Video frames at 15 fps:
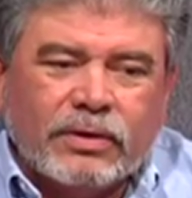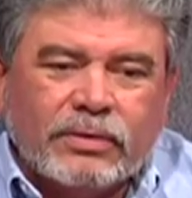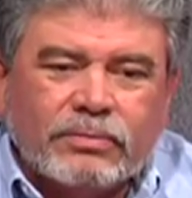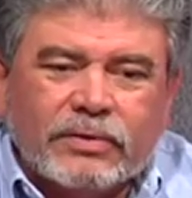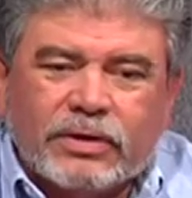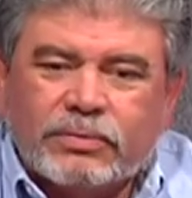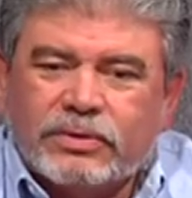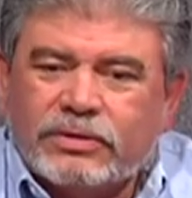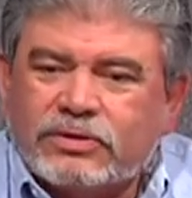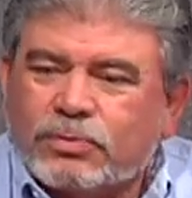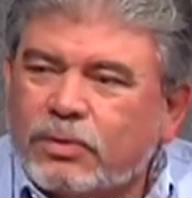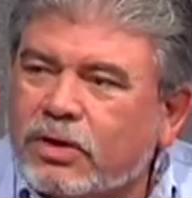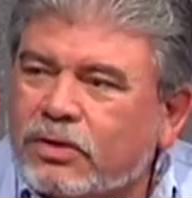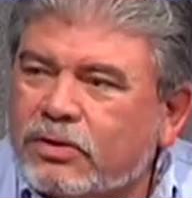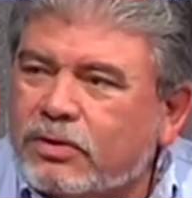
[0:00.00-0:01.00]
it may be
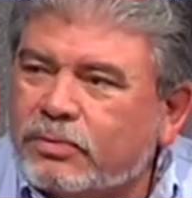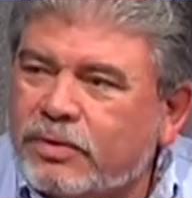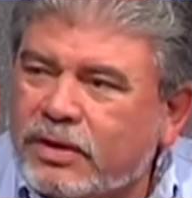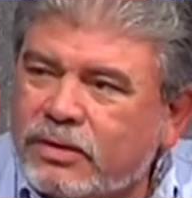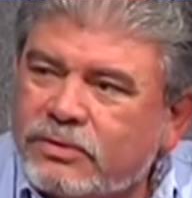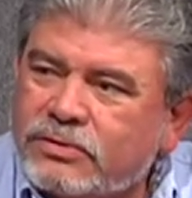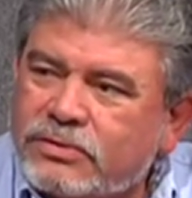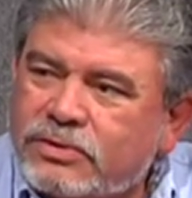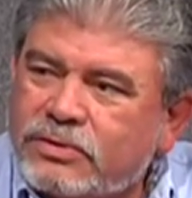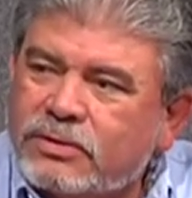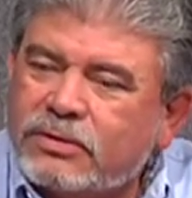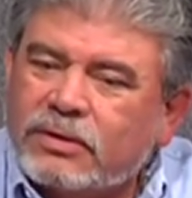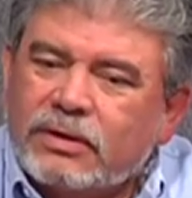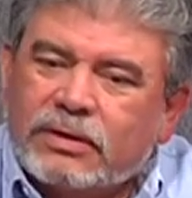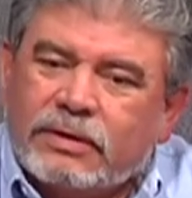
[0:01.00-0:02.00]
smaller amounts,
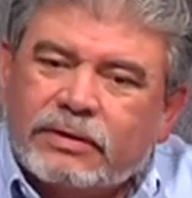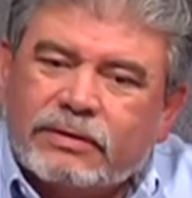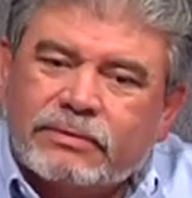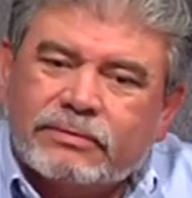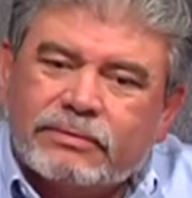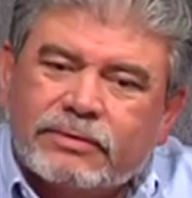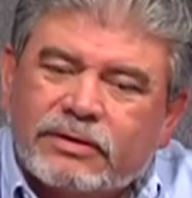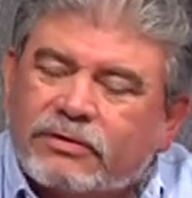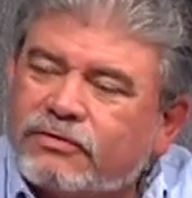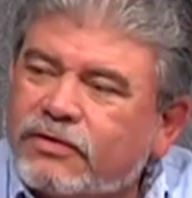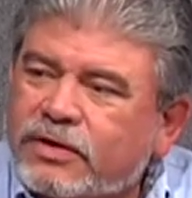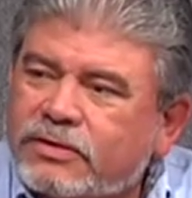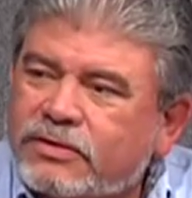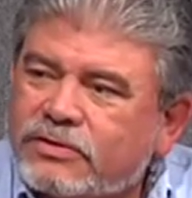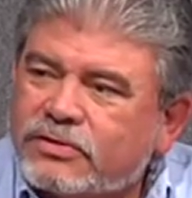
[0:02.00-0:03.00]
uh, the
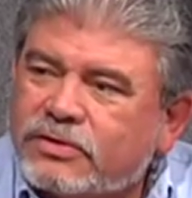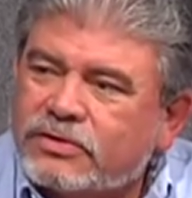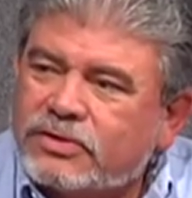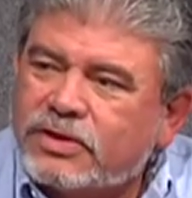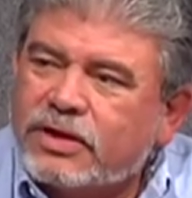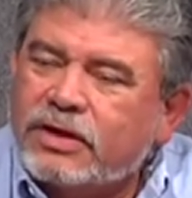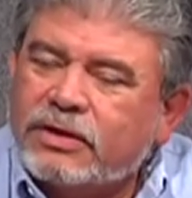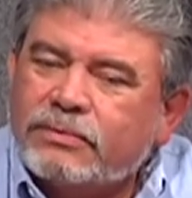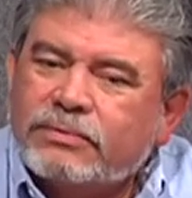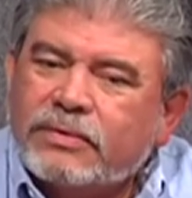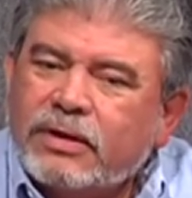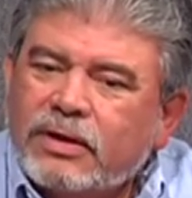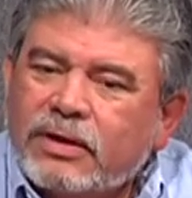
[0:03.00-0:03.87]
effect is the same.